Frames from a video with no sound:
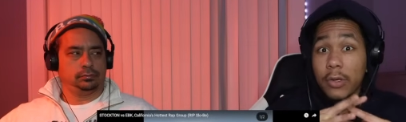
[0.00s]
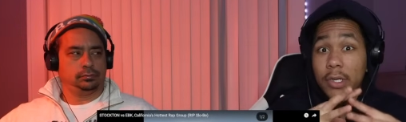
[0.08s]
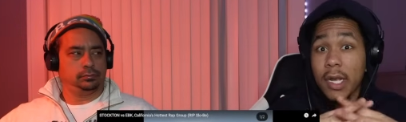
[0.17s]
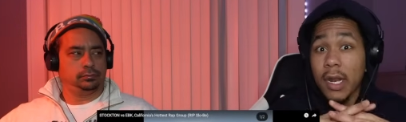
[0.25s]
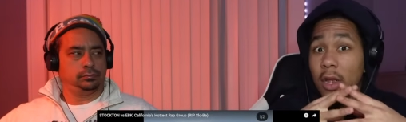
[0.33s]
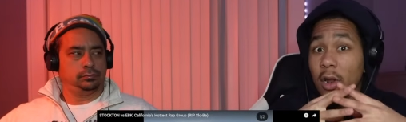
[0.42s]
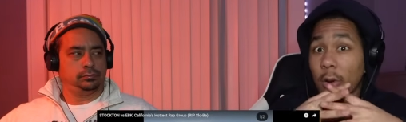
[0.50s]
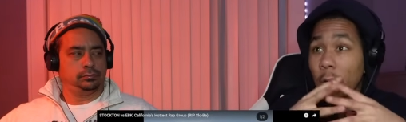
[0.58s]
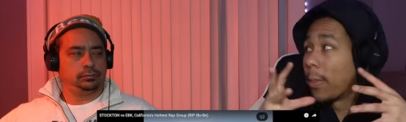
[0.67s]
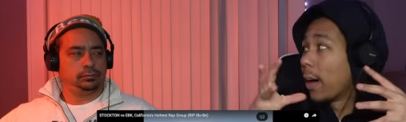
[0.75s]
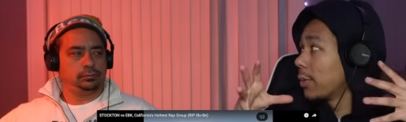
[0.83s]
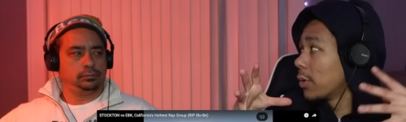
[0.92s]
Speaker 1: city, your
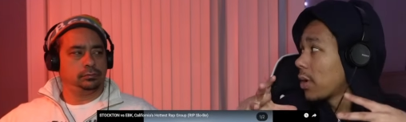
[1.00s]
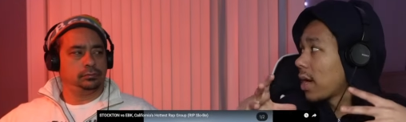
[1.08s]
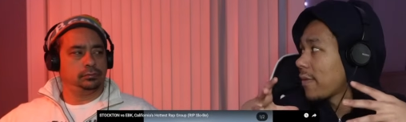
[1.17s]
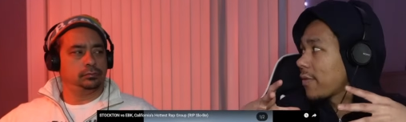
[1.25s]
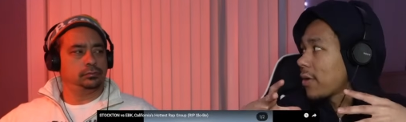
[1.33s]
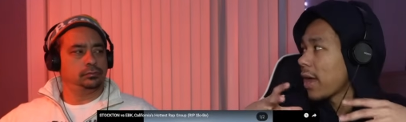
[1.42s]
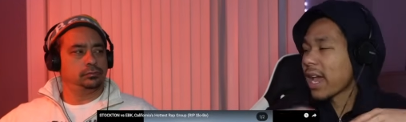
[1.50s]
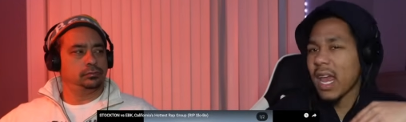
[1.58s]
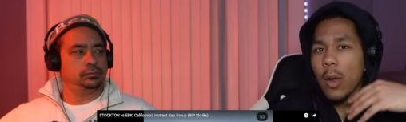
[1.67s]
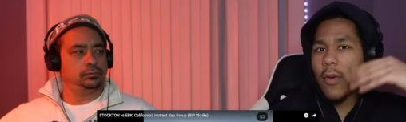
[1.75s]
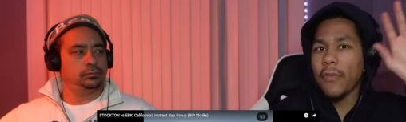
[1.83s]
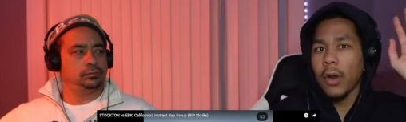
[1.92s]
little bubble, whatever, and
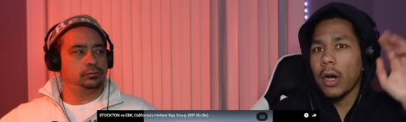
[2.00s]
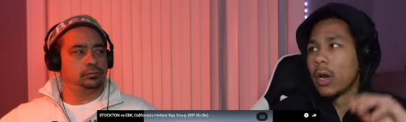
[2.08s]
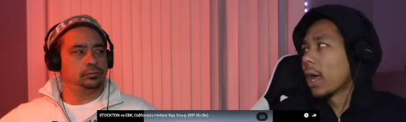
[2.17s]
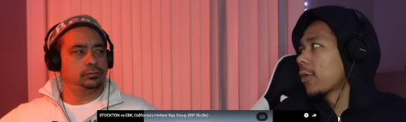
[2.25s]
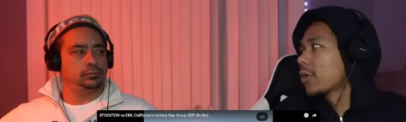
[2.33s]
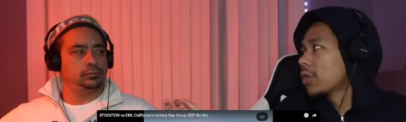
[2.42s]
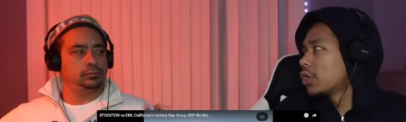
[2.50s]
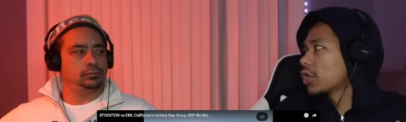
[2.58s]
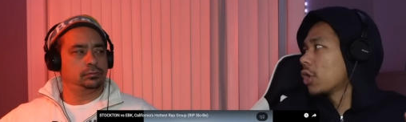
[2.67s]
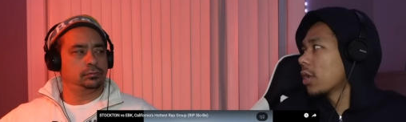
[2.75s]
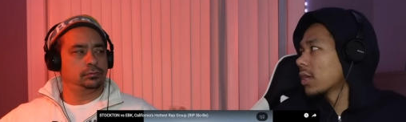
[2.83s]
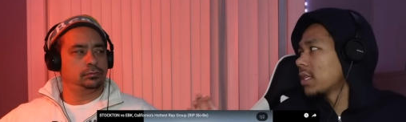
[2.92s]
get away from the hood. Like you could
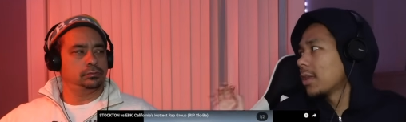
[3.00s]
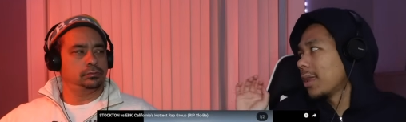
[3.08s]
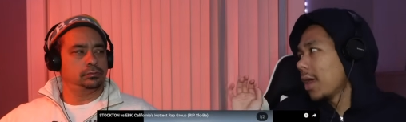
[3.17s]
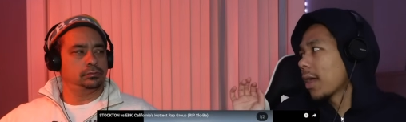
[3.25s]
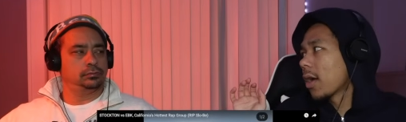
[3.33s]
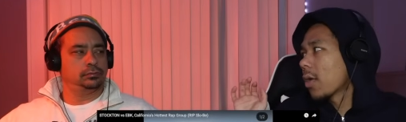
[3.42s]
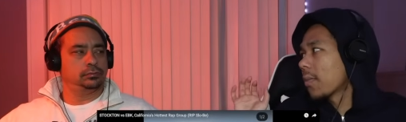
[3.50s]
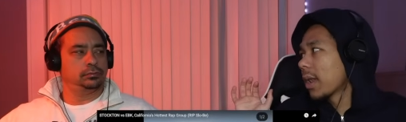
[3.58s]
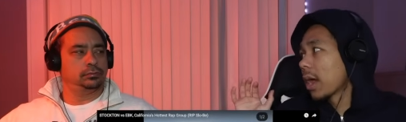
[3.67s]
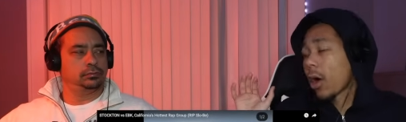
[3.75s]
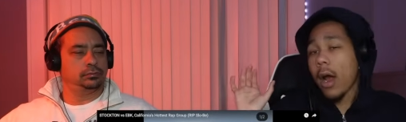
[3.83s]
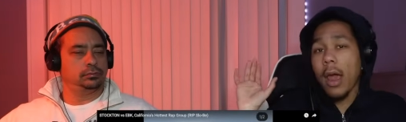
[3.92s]
just go to San Diego and
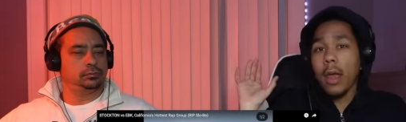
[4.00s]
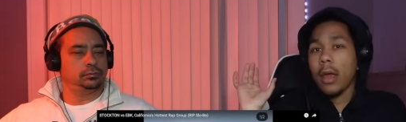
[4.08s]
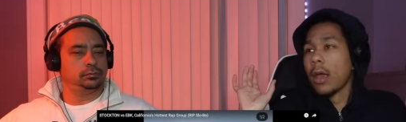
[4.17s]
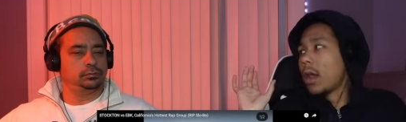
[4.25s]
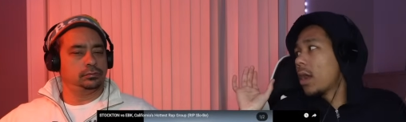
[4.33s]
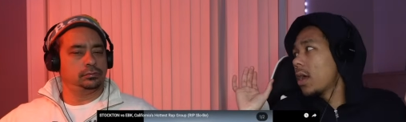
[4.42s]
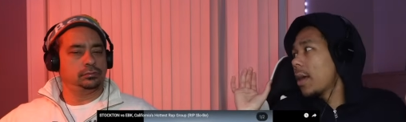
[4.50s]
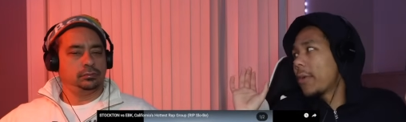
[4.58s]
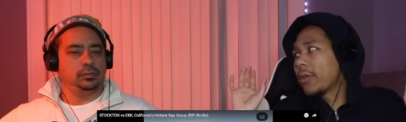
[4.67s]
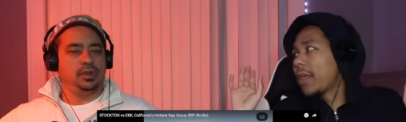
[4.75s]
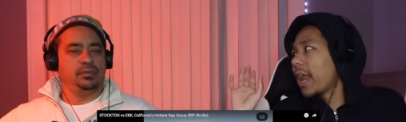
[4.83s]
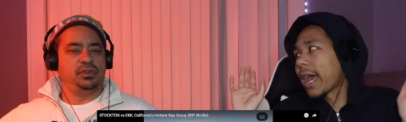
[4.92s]
be like, all
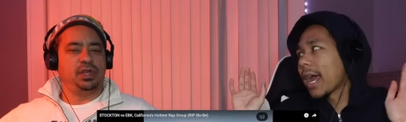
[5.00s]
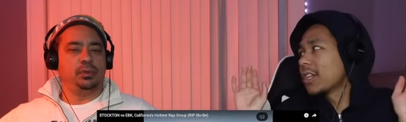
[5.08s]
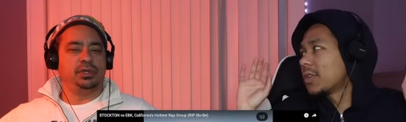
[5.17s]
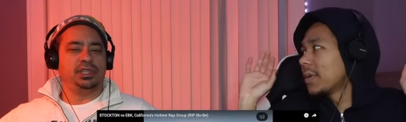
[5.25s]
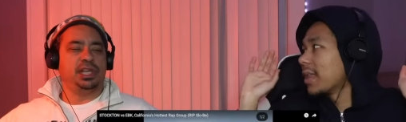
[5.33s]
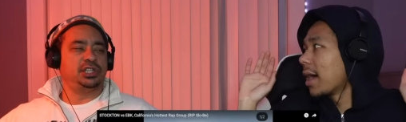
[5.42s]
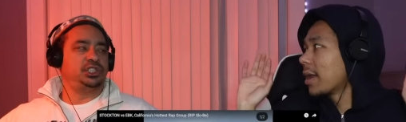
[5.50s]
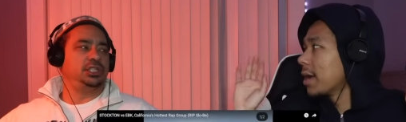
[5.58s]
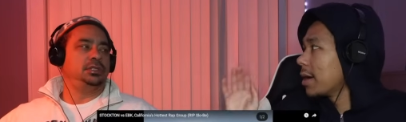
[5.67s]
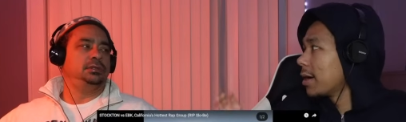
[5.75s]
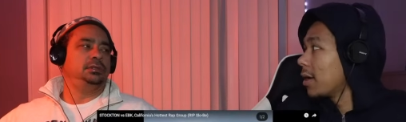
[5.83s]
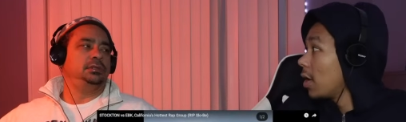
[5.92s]
Then I catch me down
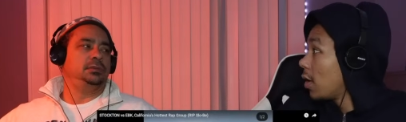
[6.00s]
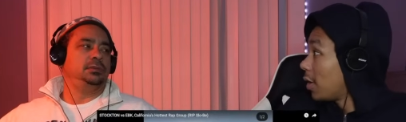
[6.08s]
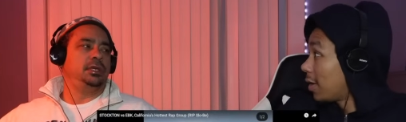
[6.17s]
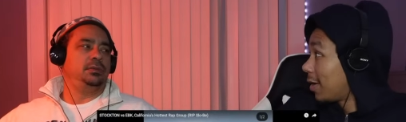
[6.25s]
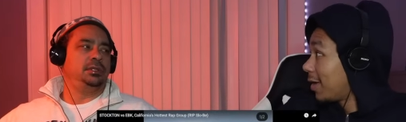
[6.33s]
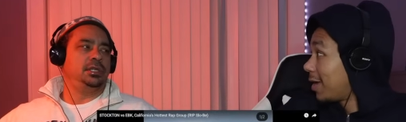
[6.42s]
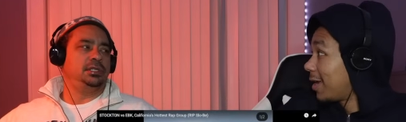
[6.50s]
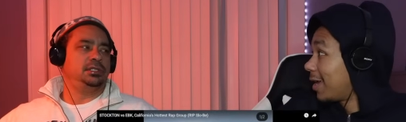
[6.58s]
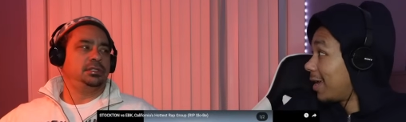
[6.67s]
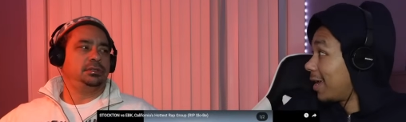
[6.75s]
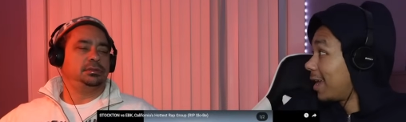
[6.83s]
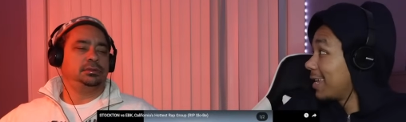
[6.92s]
shit.
Speaker 2: here. I'm done with that
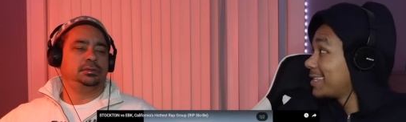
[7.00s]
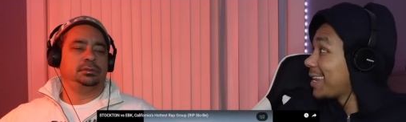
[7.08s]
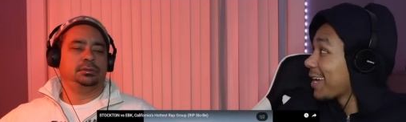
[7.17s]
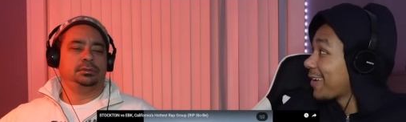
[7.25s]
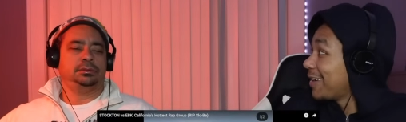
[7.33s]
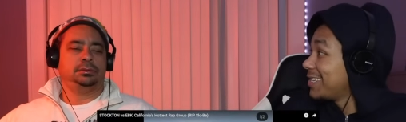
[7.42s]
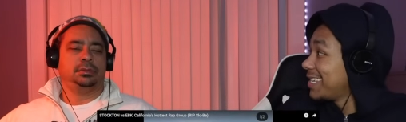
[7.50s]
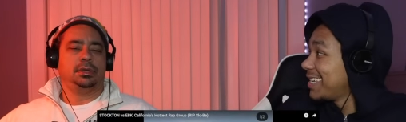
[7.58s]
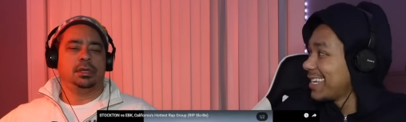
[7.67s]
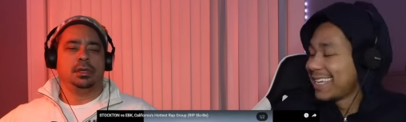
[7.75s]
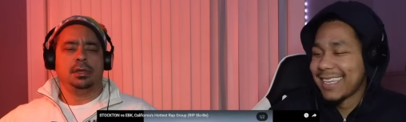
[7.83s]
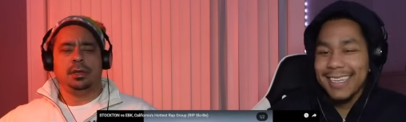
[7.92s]
shit. Isn't that
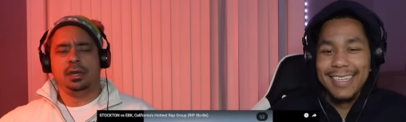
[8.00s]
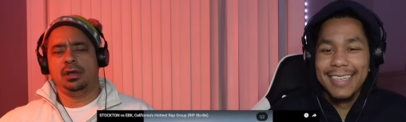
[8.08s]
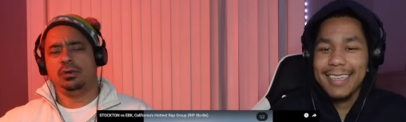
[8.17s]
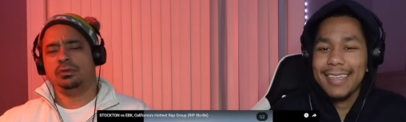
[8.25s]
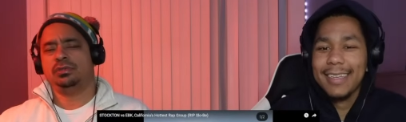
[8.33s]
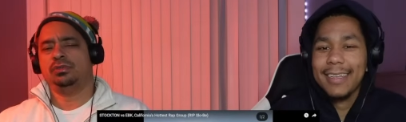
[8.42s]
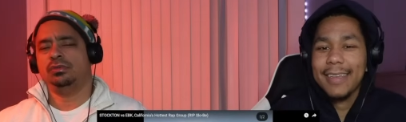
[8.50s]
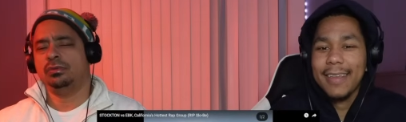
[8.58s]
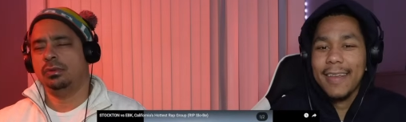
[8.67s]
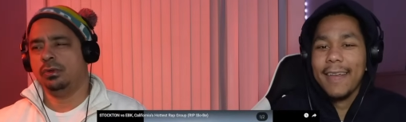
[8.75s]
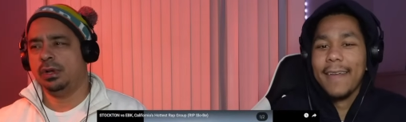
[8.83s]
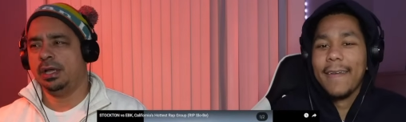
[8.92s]
crazy? And I always
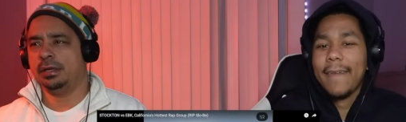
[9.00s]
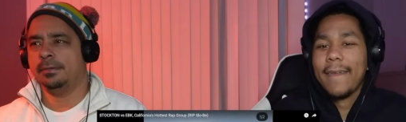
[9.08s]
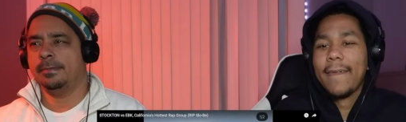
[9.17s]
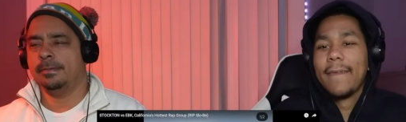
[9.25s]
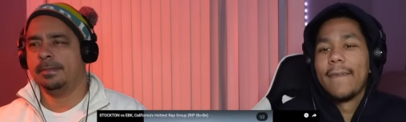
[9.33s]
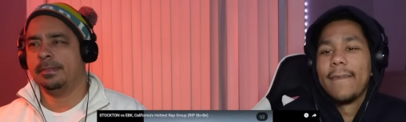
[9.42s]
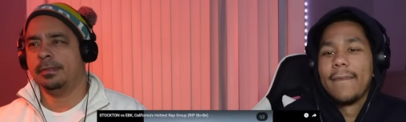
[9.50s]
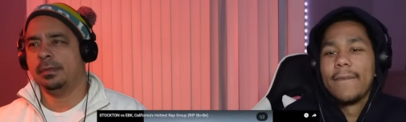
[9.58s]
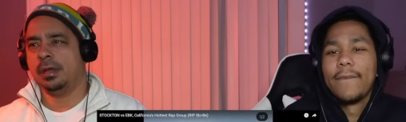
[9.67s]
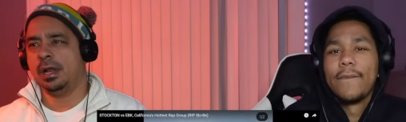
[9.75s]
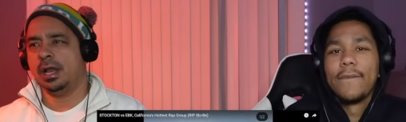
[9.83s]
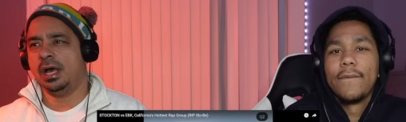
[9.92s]
know like
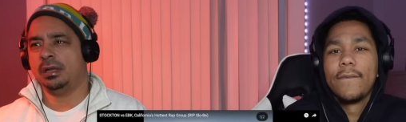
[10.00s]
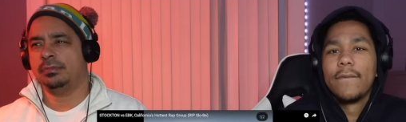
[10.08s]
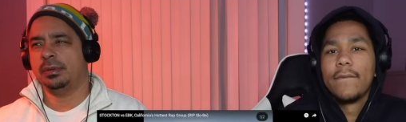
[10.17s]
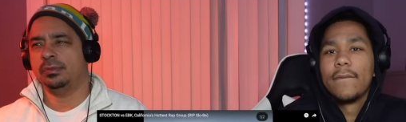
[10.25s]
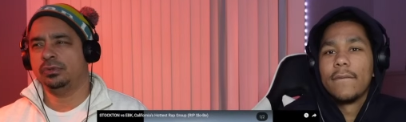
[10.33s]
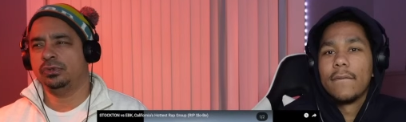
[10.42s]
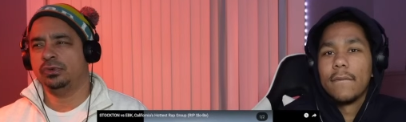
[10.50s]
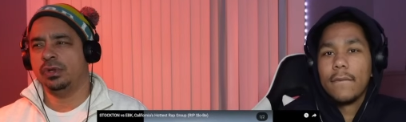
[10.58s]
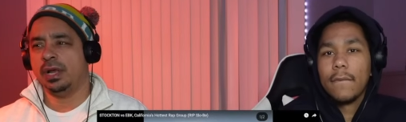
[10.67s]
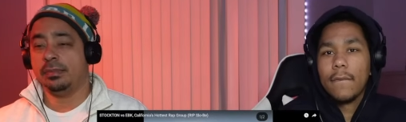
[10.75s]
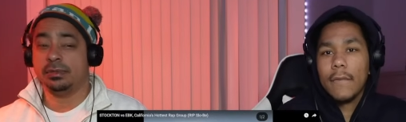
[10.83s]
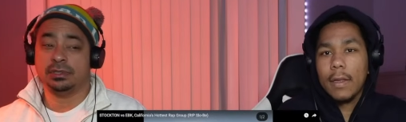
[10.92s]
a lot of people
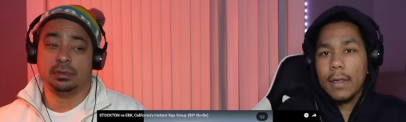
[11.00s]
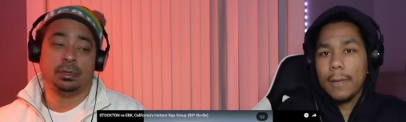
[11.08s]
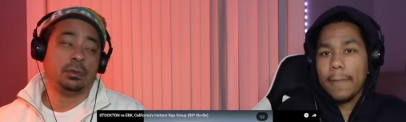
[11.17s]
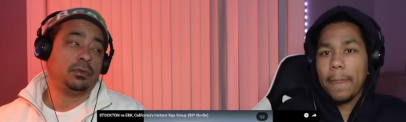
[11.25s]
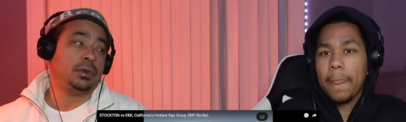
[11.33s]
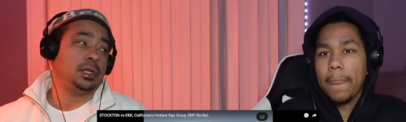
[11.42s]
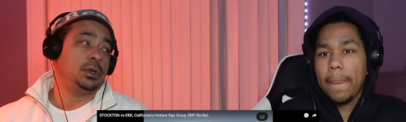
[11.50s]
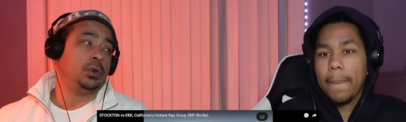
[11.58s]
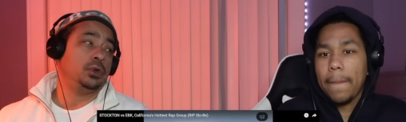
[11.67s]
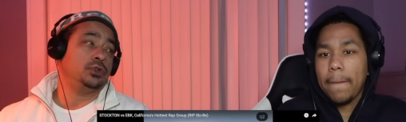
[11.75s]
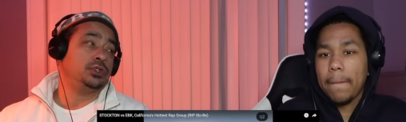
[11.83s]
do that, but some people really loyal